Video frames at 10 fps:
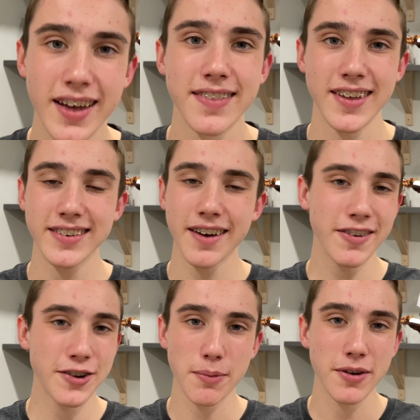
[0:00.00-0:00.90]
They definitely
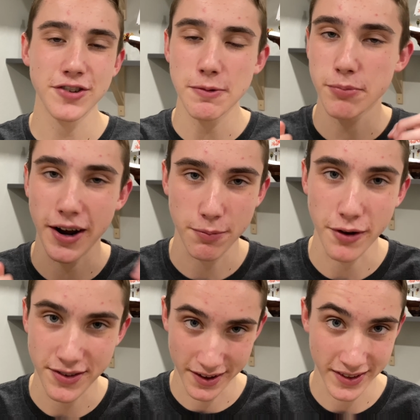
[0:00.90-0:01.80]
don't put cheap price
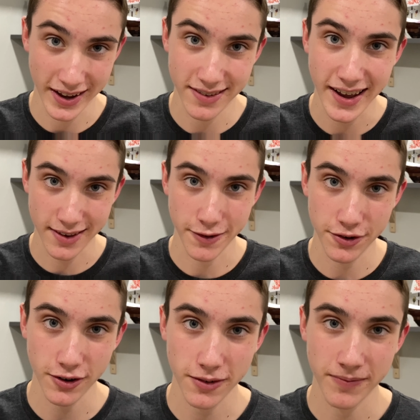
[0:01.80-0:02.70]
points on things, that's for
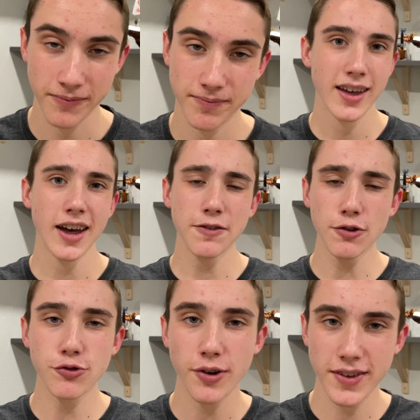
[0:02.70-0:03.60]
sure. If you
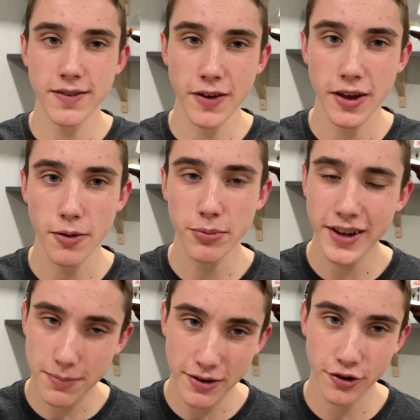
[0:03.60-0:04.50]
enjoyed this video, please
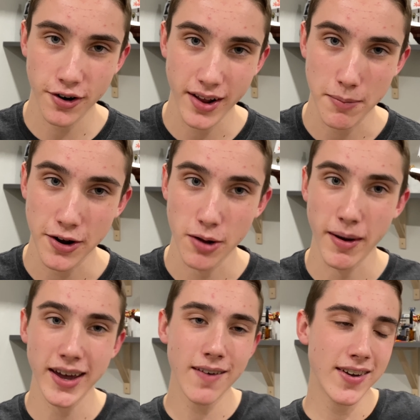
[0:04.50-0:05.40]
be sure to let me know by
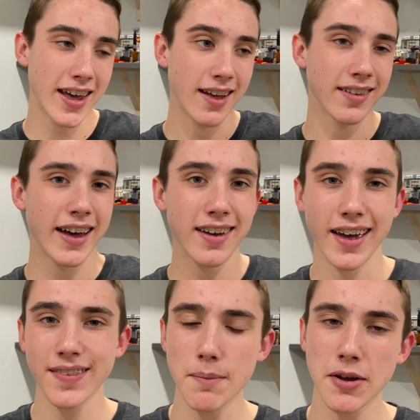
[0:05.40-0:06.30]
giving it a like and
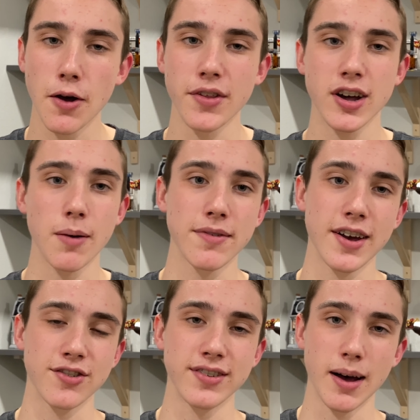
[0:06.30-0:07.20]
let me know in the comment
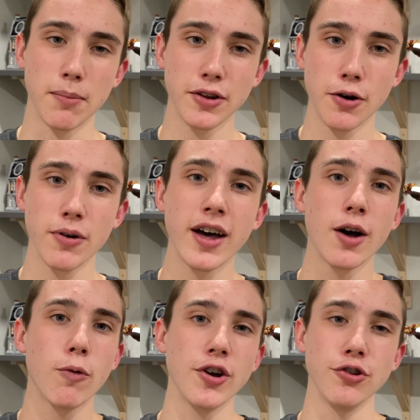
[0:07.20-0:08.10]
section down below
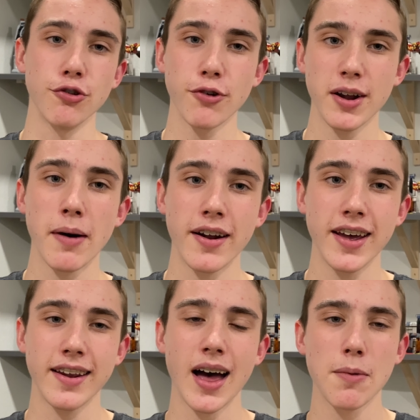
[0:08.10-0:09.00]
what you enjoyed about it and
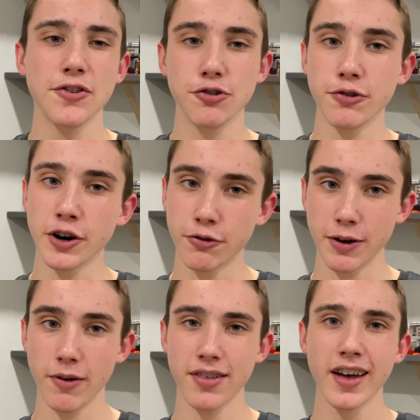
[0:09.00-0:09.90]
how much you agree
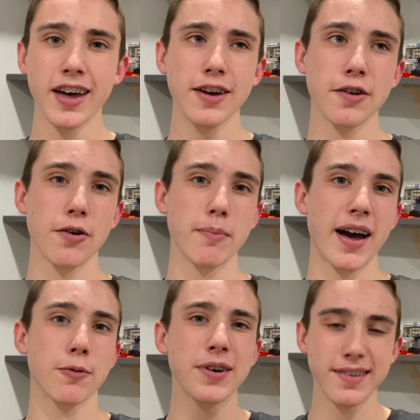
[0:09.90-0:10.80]
with, my
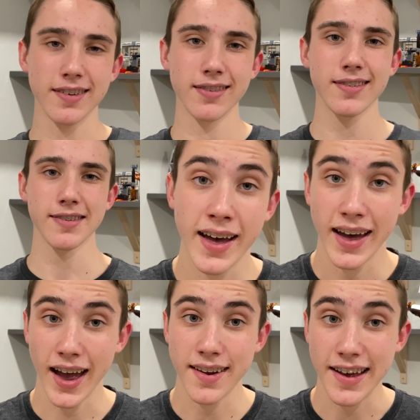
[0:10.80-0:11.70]
reasons.
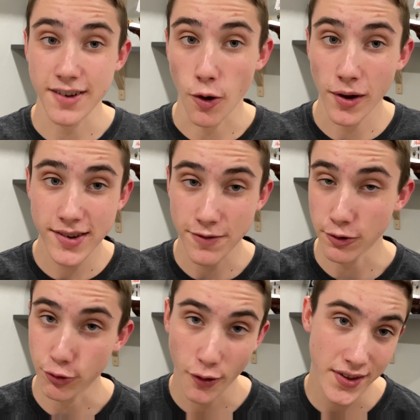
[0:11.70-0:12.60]
And as always, if you
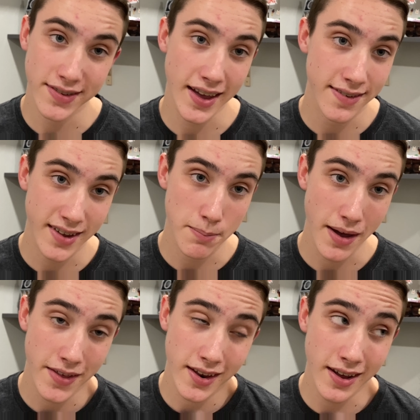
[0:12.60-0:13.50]
enjoyed this 10-step
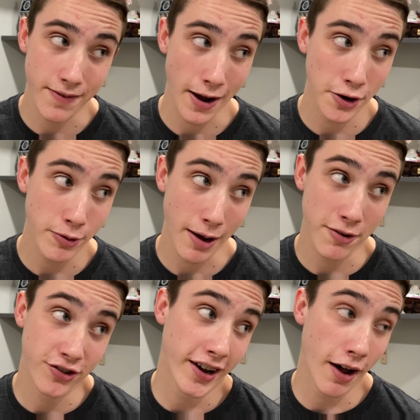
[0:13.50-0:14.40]
method, if I were you, I would
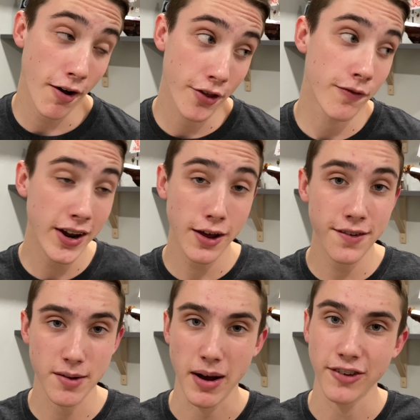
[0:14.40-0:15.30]
check out other videos on
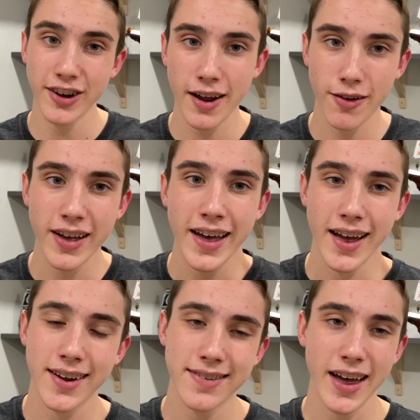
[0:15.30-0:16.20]
my channel and
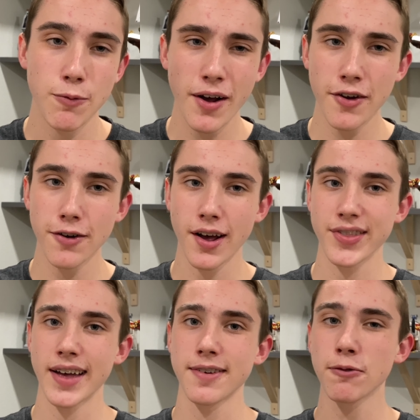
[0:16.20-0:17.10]
decide whether or not
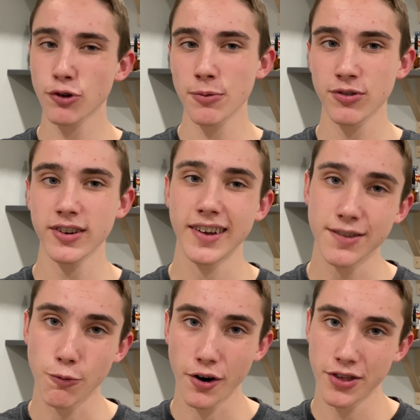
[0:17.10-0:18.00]
that subscription is
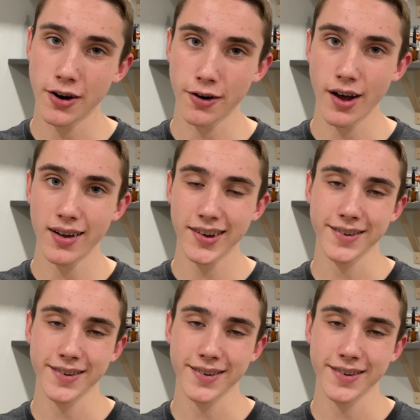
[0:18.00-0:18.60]
worth it or not.